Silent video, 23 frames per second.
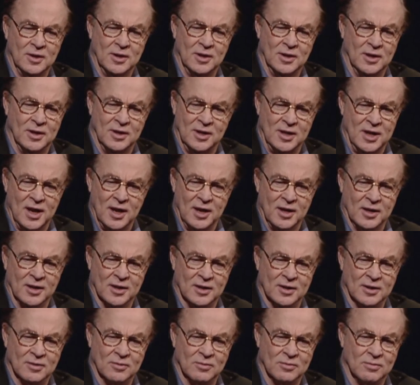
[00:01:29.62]

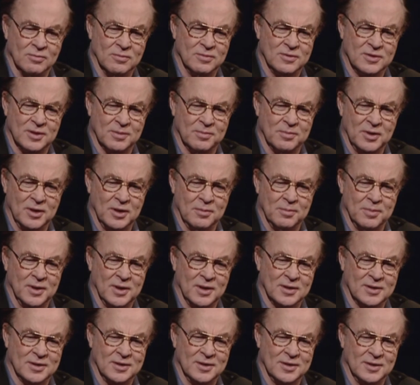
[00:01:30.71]
Indiana and something
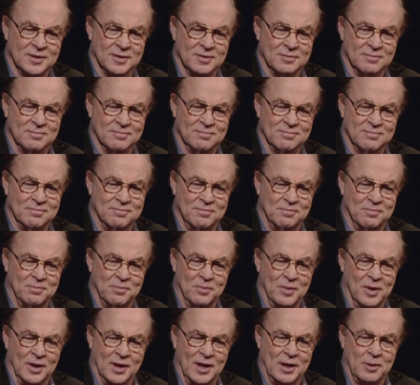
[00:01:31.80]
about uh,
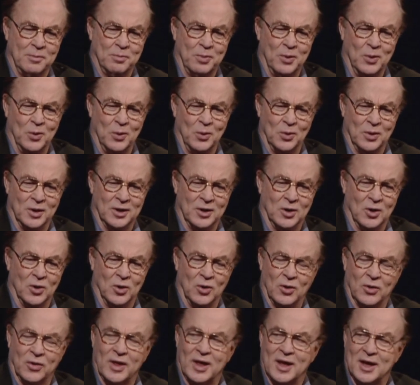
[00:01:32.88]
a light pole and all
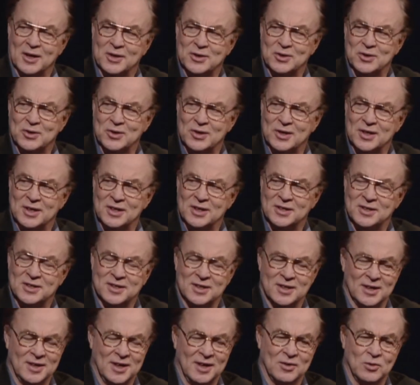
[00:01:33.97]
that. And I,
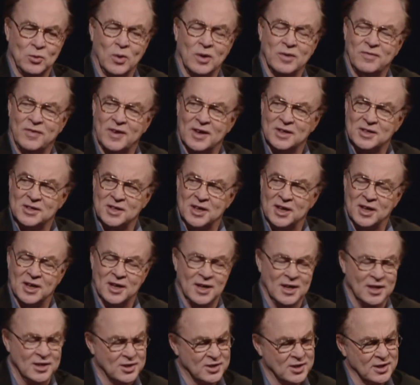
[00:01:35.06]
I got quite fascinated, and
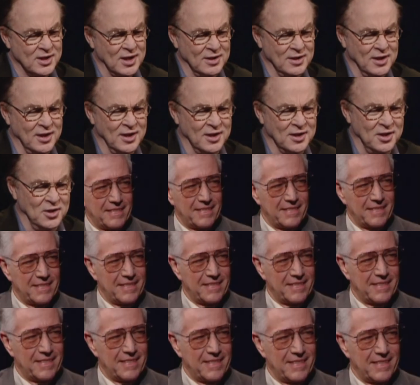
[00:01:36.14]
I said, I got to hear the
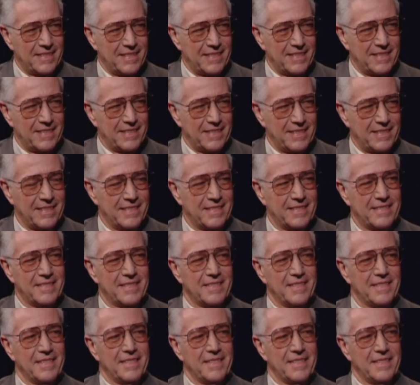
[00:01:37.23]
end of the story.